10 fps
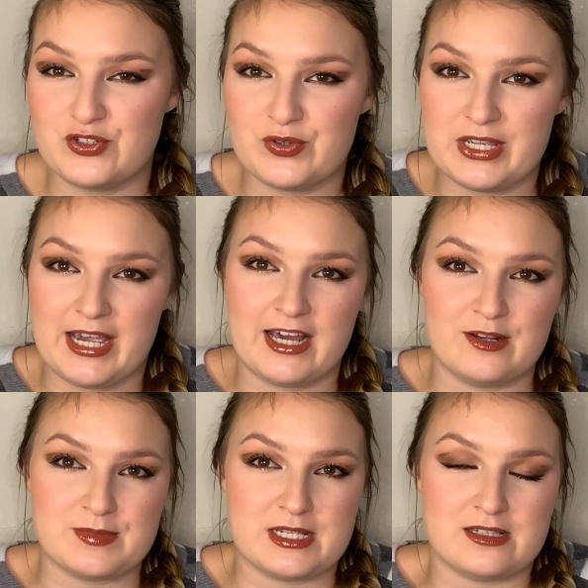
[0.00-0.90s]
Julia
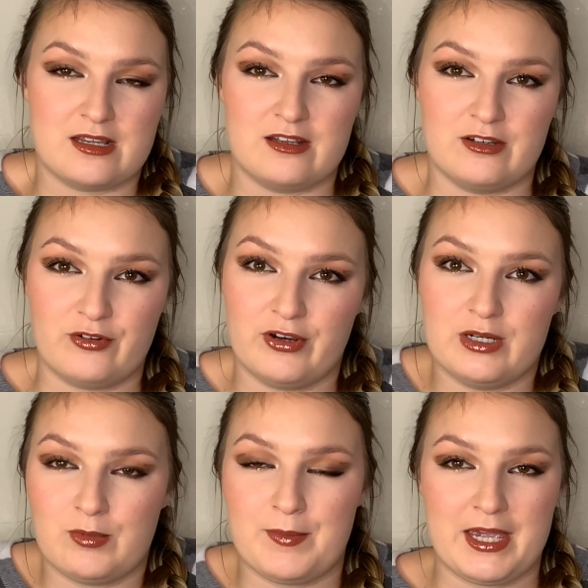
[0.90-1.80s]
Adams is an
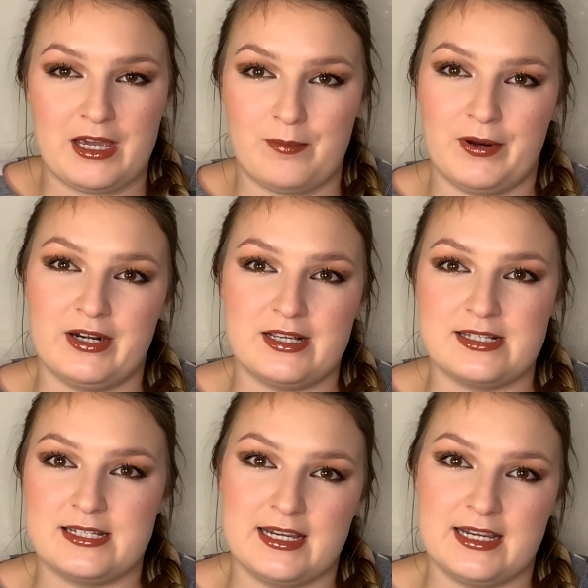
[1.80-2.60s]
incredible makeup artist,